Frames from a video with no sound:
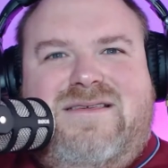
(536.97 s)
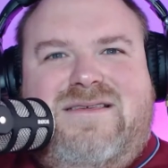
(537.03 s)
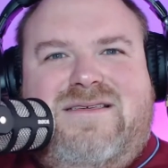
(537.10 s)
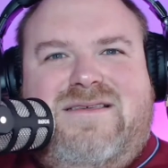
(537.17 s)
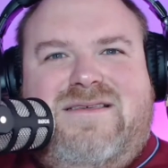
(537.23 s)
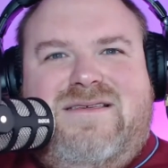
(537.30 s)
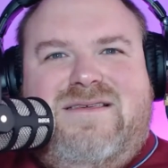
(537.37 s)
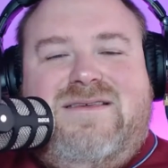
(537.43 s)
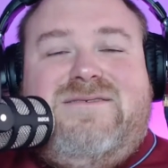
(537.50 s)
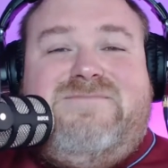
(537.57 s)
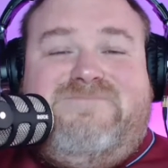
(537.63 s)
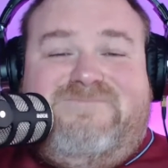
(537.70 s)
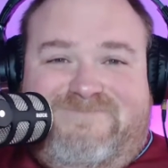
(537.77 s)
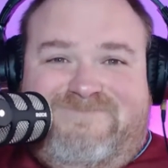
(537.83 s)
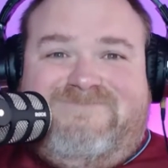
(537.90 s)

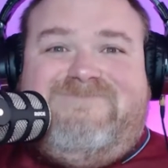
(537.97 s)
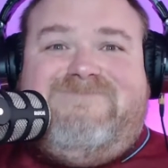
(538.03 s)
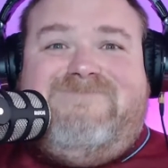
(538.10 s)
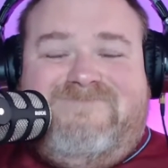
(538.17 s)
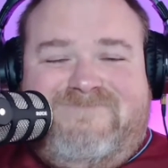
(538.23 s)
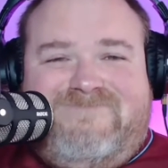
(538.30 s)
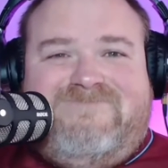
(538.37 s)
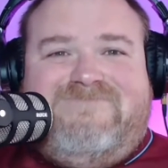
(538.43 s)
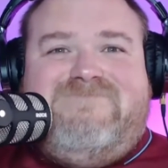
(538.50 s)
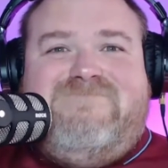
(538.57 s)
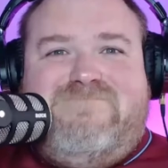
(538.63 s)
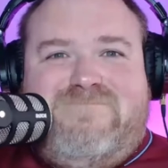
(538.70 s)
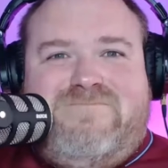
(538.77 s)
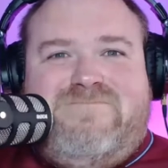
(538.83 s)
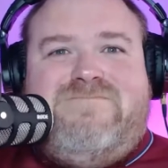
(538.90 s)

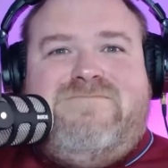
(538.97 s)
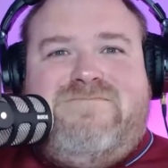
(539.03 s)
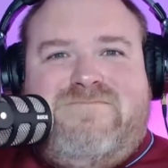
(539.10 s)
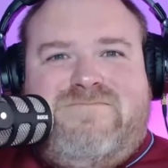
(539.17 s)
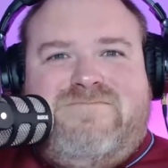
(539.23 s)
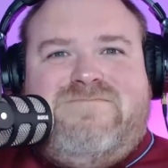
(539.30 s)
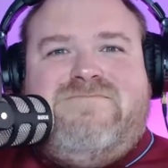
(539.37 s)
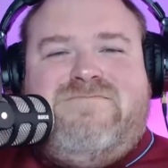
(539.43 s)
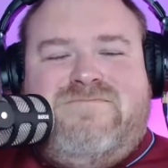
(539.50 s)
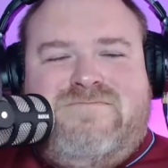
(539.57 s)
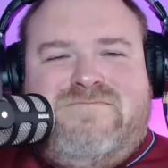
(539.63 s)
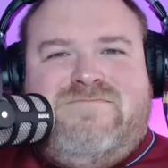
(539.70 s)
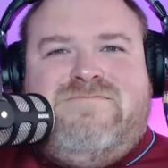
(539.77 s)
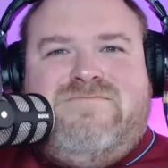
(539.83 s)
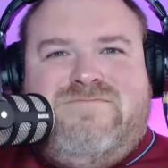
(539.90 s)

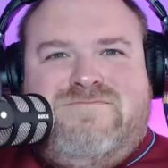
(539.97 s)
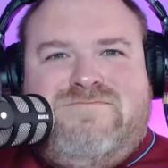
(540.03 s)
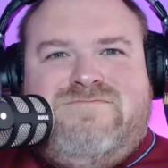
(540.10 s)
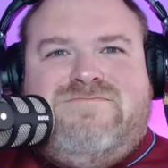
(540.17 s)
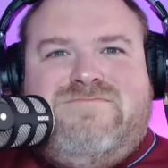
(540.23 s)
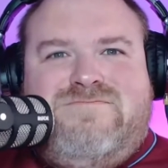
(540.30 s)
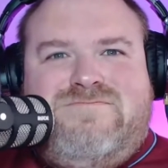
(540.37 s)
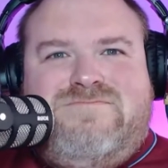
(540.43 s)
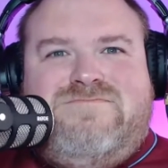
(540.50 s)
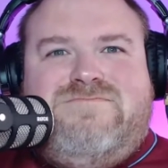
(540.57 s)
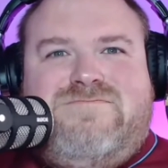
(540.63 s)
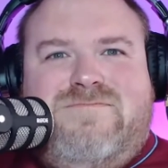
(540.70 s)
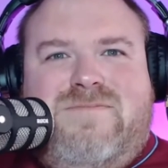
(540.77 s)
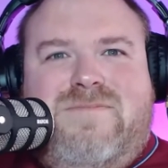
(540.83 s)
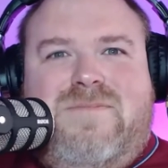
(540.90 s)

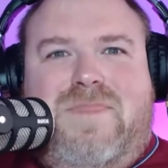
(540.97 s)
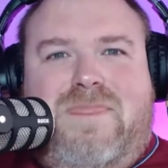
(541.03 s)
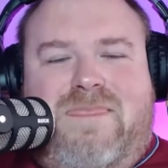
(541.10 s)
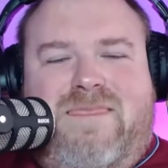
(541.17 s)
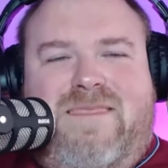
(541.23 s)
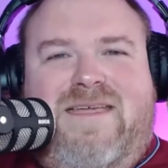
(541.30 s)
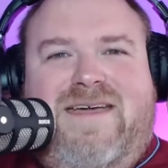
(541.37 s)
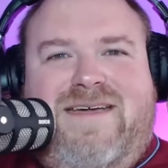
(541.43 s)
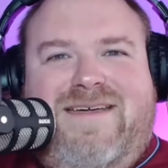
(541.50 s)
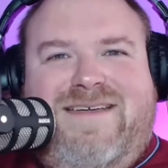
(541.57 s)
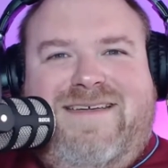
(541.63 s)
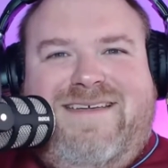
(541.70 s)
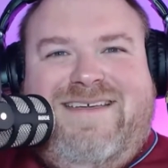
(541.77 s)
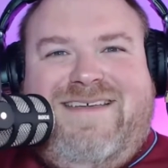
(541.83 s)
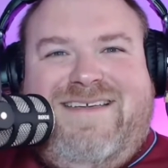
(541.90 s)

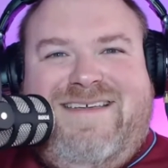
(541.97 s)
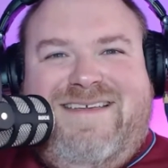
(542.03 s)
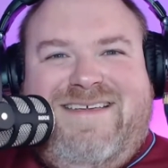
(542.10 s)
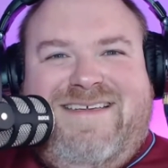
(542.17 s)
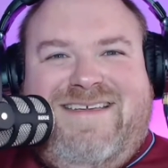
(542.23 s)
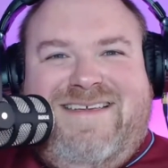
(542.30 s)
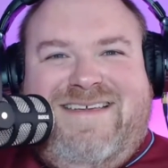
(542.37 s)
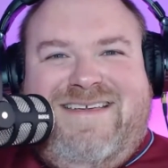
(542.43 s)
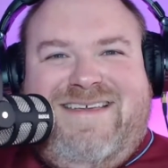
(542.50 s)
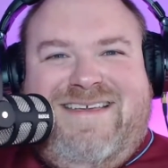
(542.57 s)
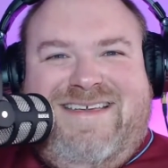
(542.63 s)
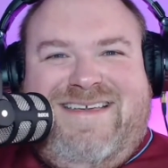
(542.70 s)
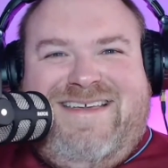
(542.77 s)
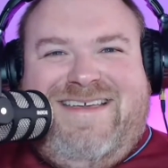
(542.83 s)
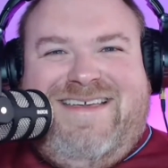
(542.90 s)

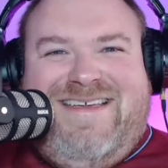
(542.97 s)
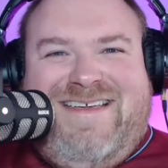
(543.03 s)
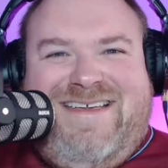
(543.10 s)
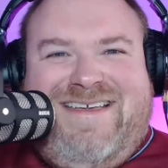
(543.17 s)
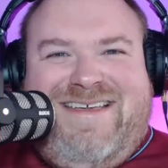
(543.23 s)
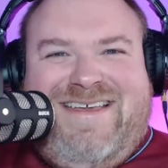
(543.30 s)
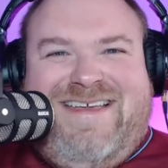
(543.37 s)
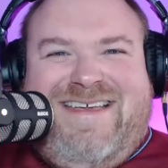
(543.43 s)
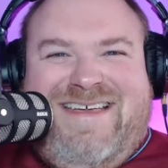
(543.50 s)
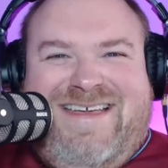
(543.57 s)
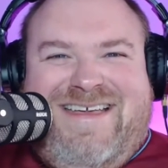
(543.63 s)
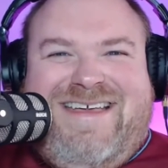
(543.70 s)
(not speaking)